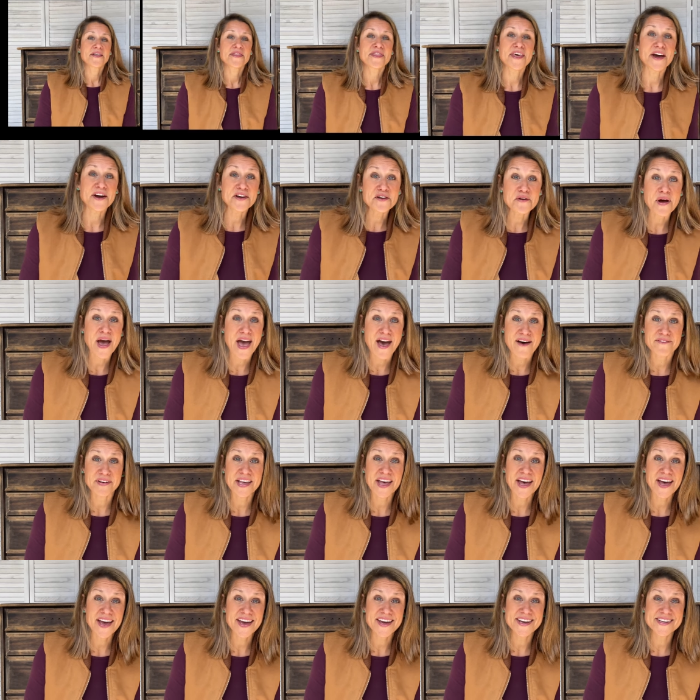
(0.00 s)
There you have it,
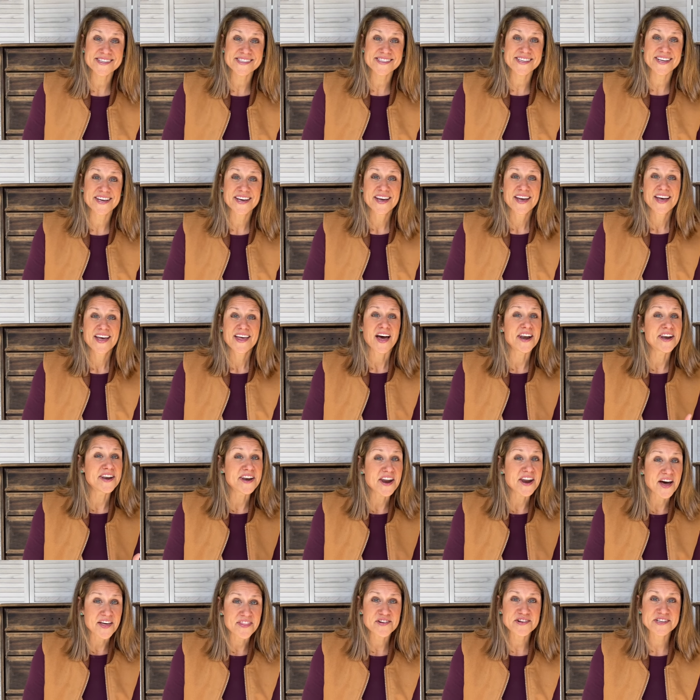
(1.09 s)
guys.
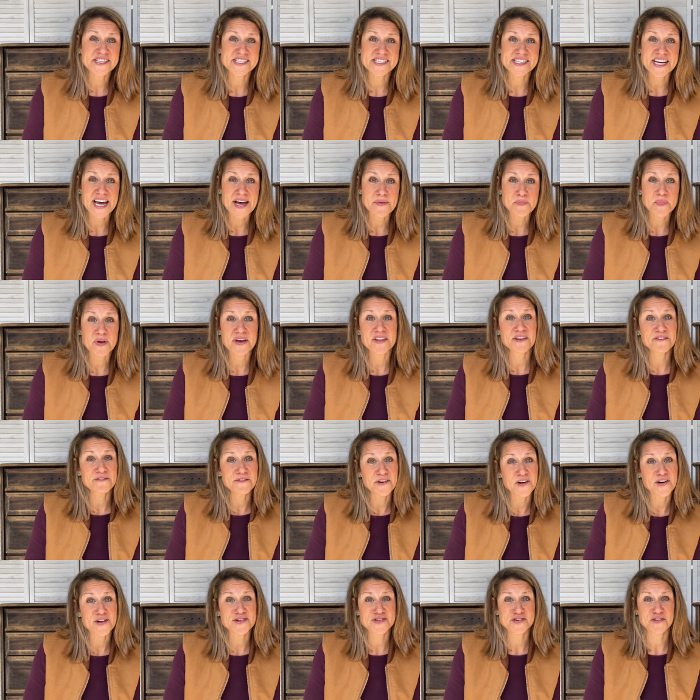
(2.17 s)
Another step in the
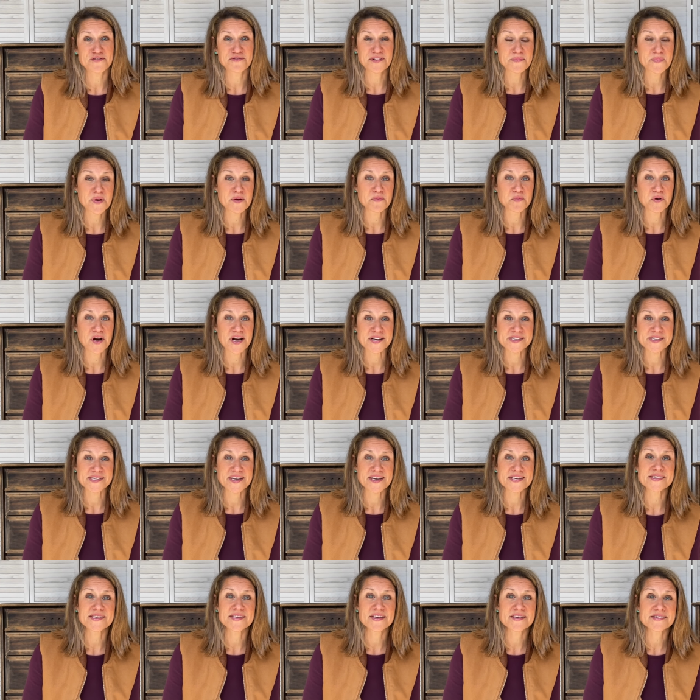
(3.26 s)
furniture flipping
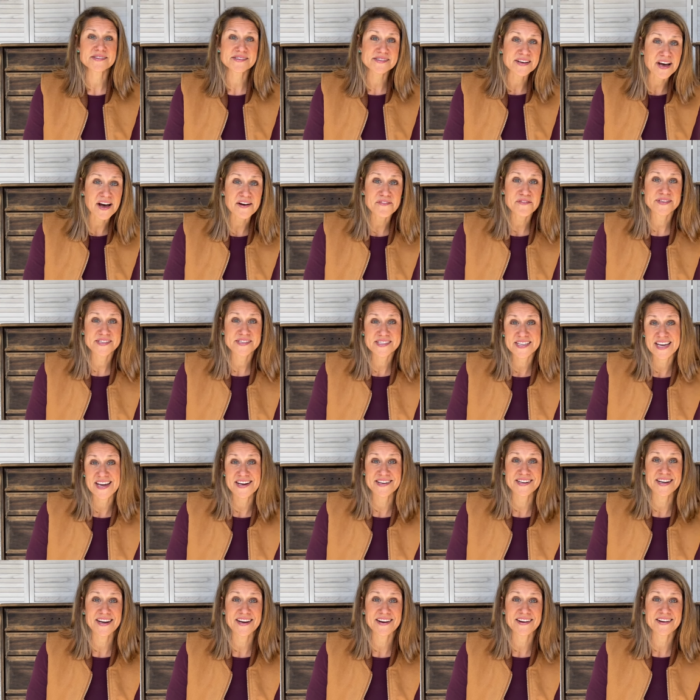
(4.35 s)
process, scuff
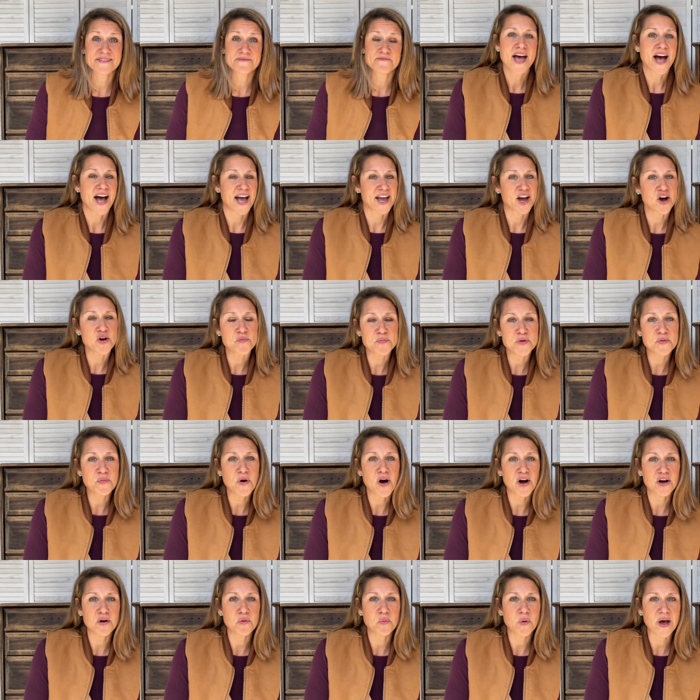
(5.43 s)
sanding. I hope you
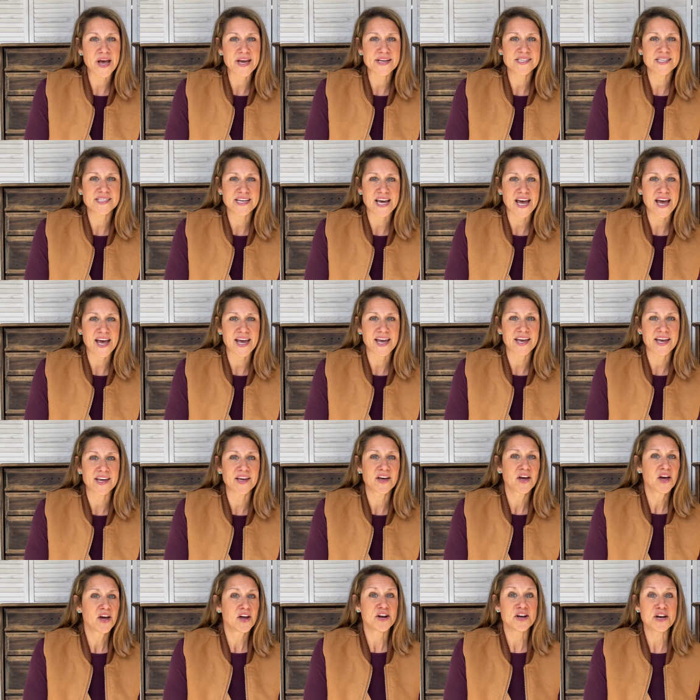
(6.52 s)
walk away today
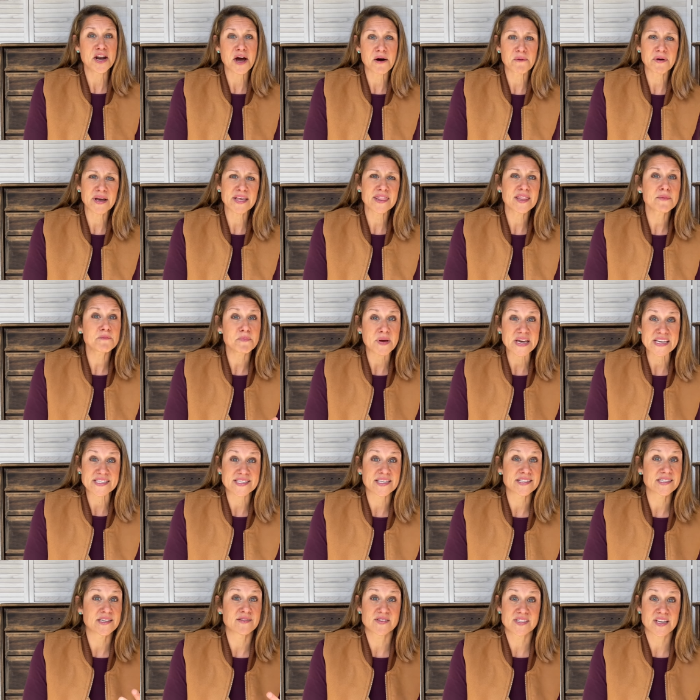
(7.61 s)
knowing the
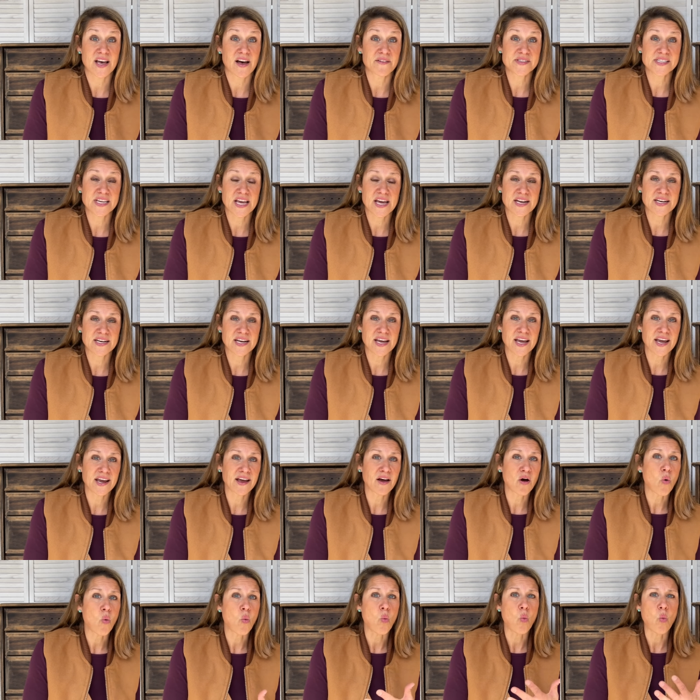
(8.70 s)
basics of scuff sanding,
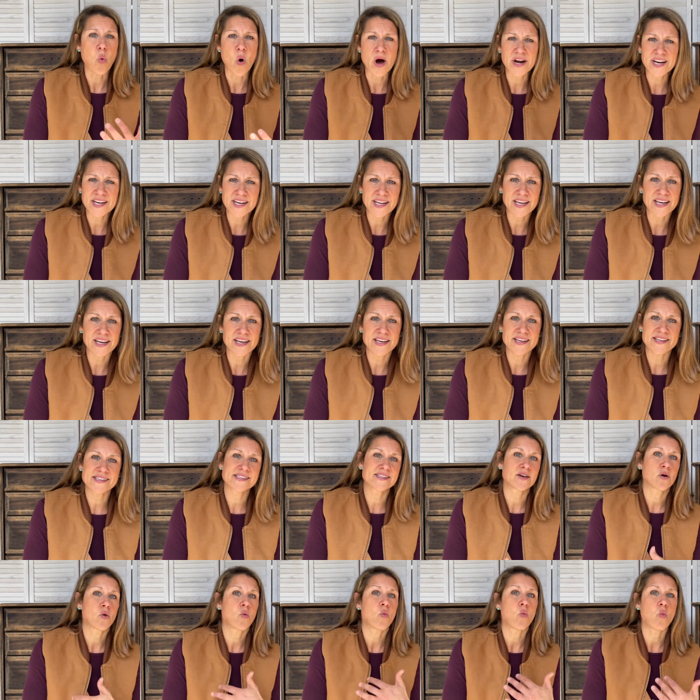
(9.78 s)
what it is,
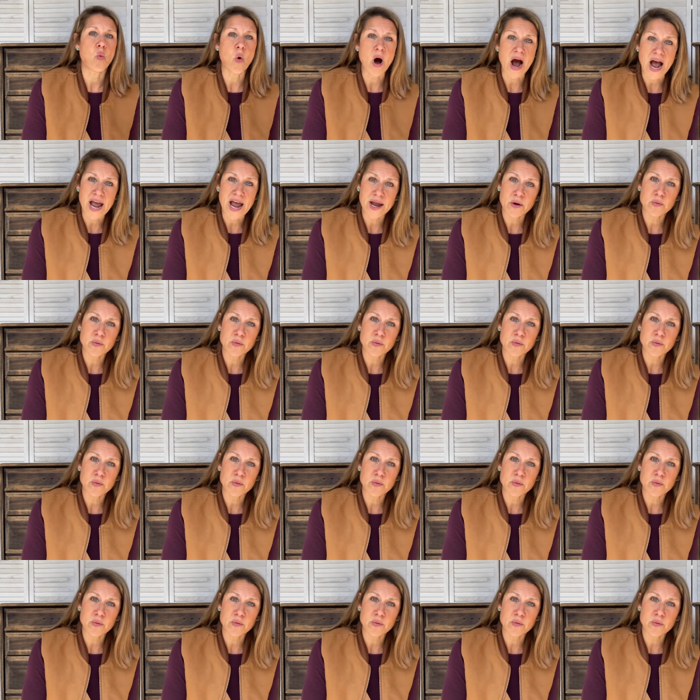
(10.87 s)
why